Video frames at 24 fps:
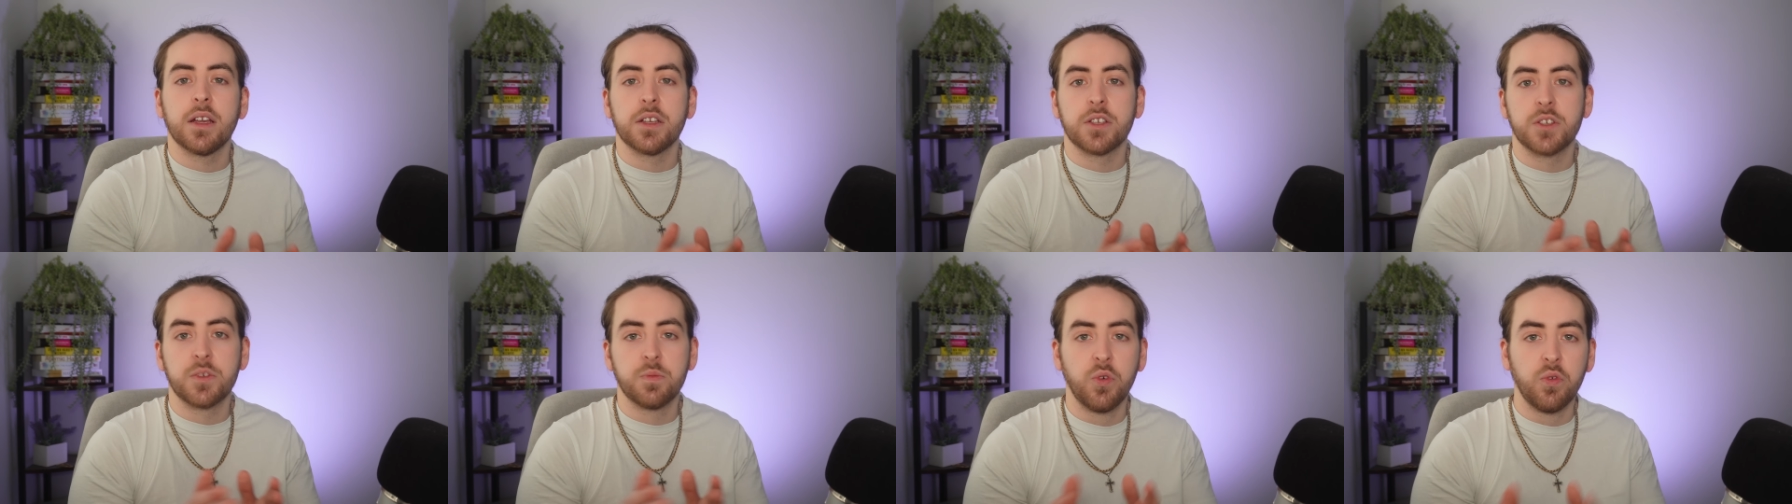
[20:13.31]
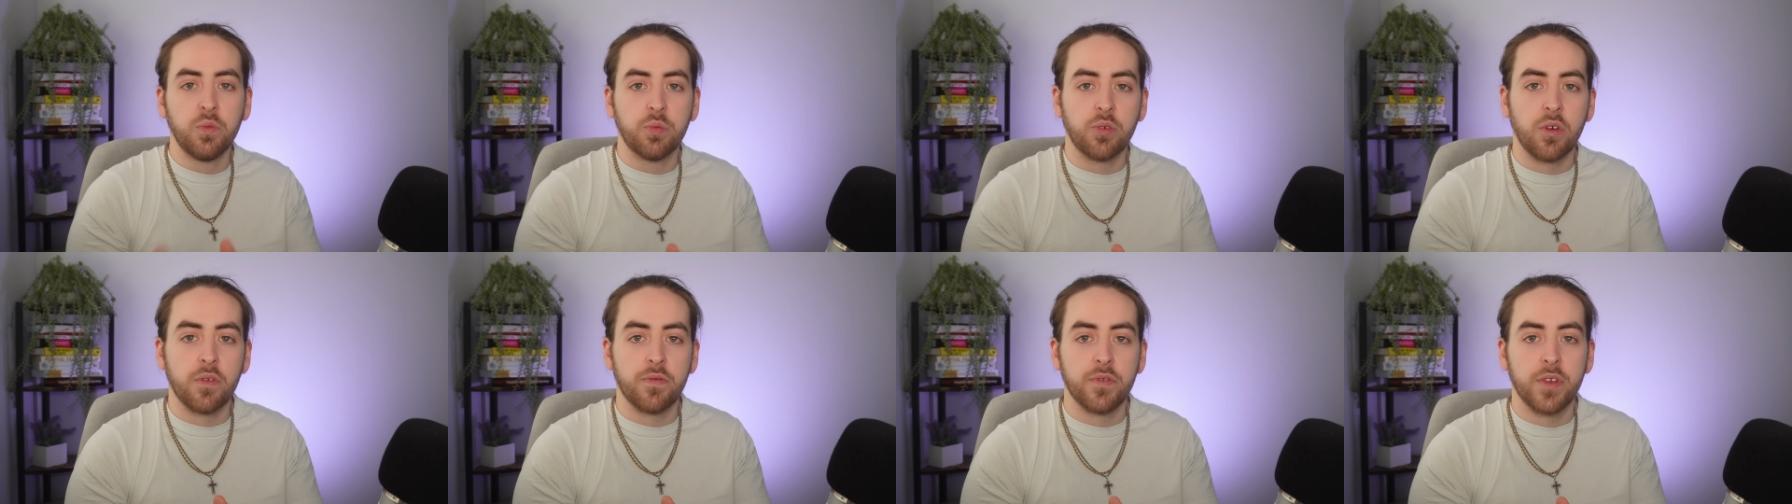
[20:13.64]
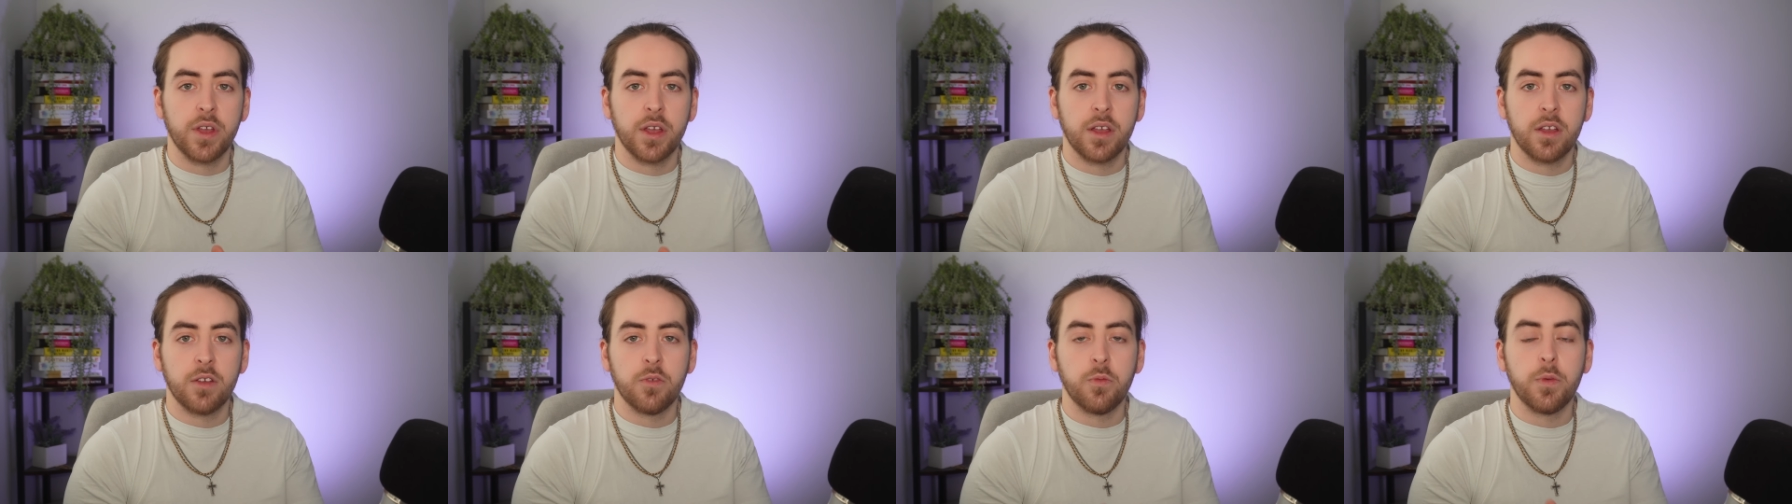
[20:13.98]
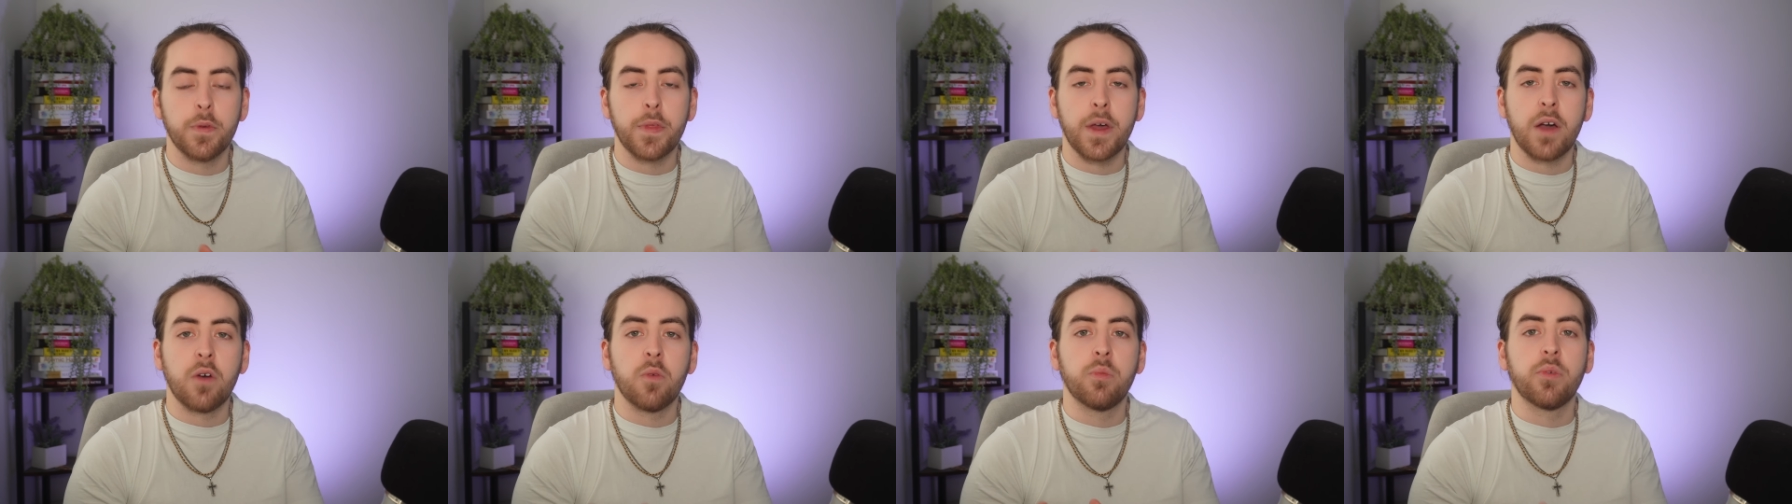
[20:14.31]
a small profit
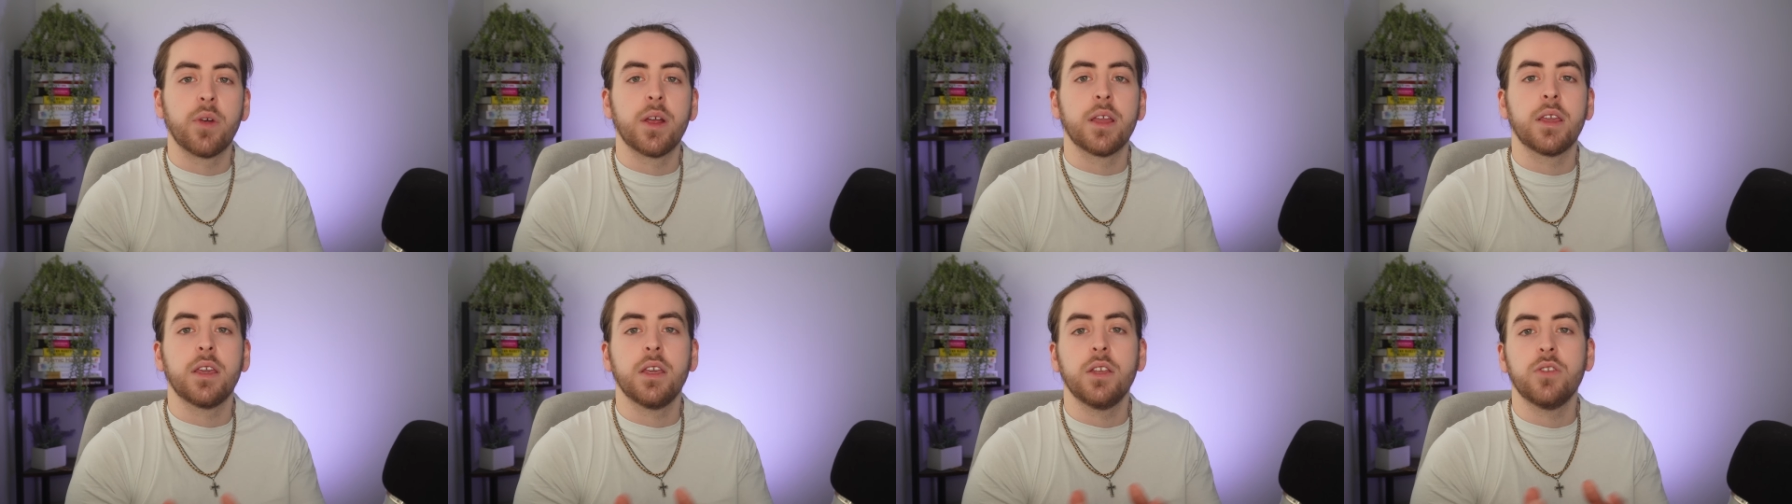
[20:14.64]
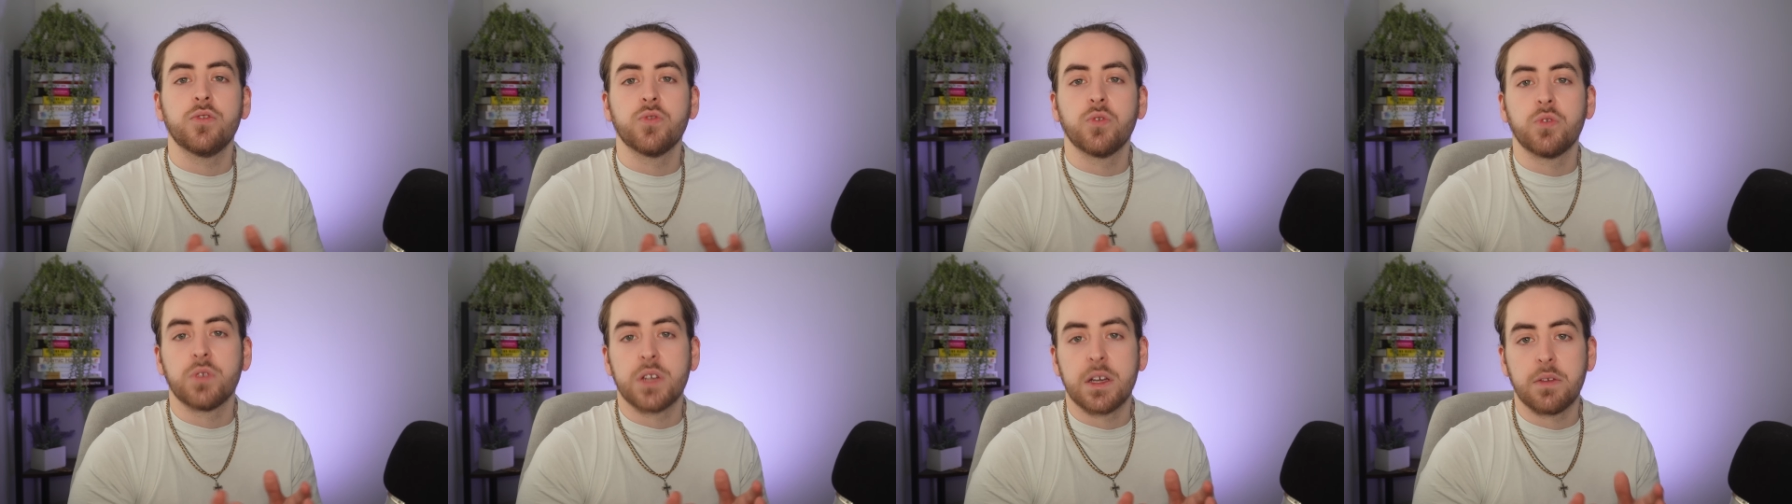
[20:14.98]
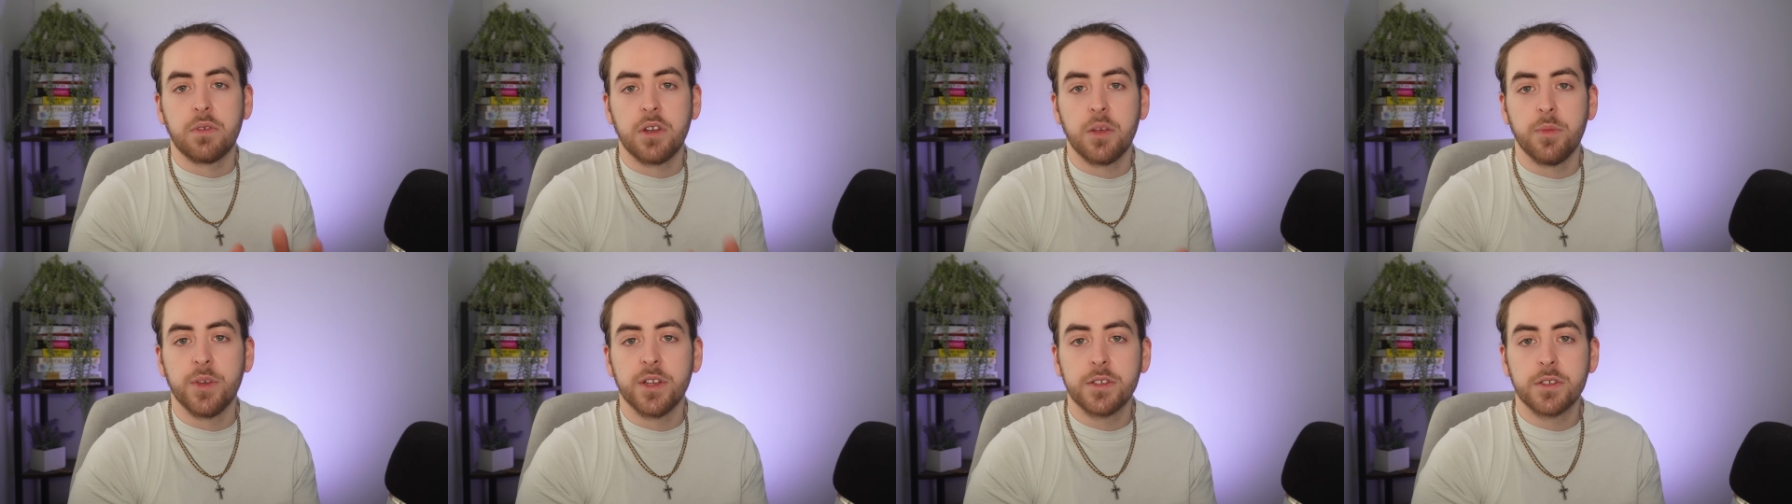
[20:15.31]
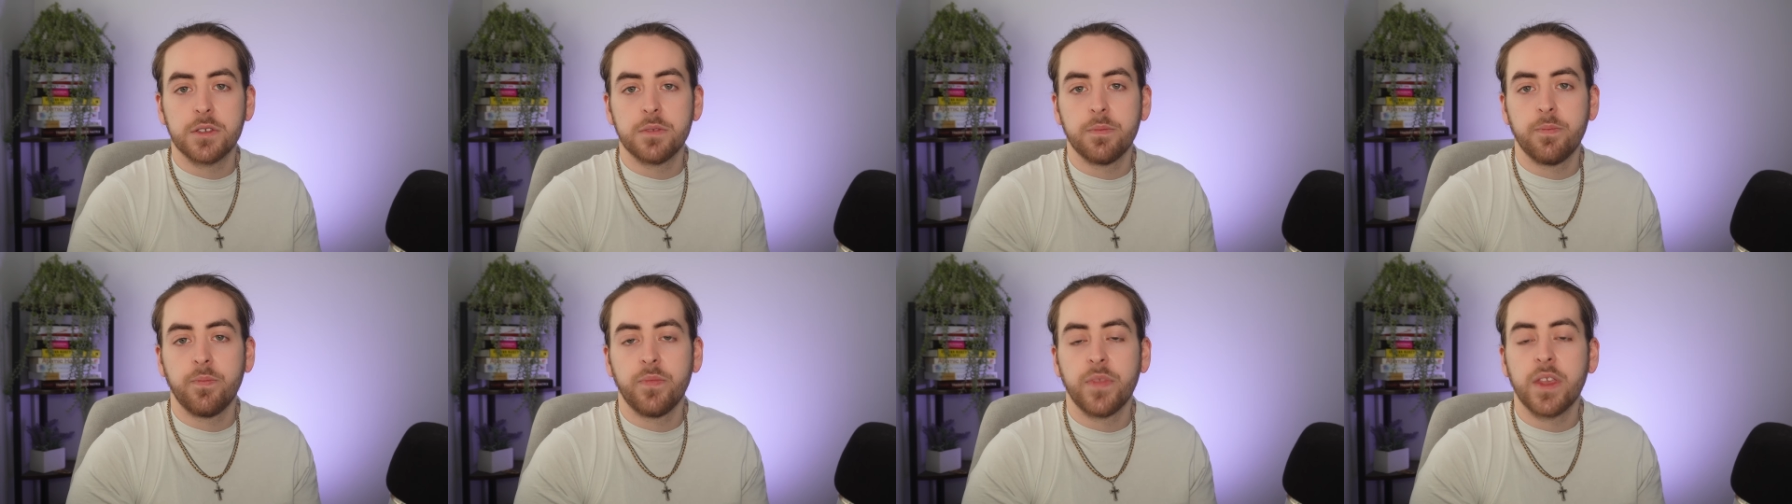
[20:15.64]
without breaking drawdown
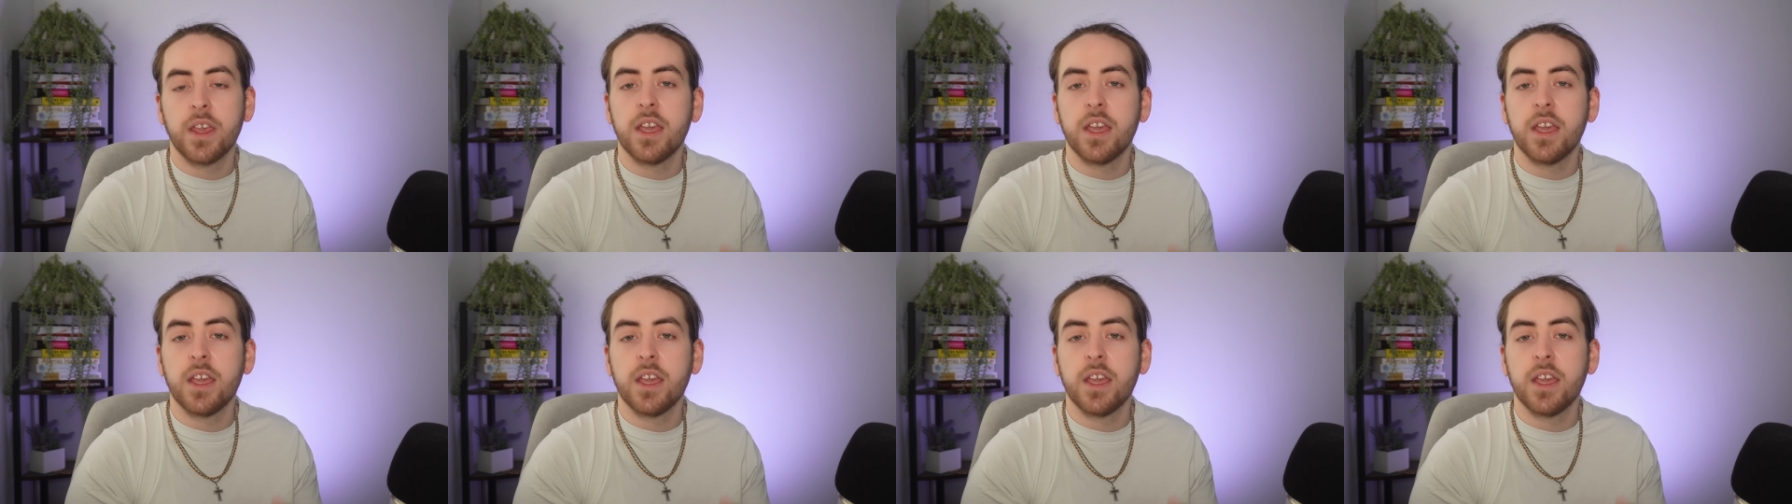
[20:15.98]
limits.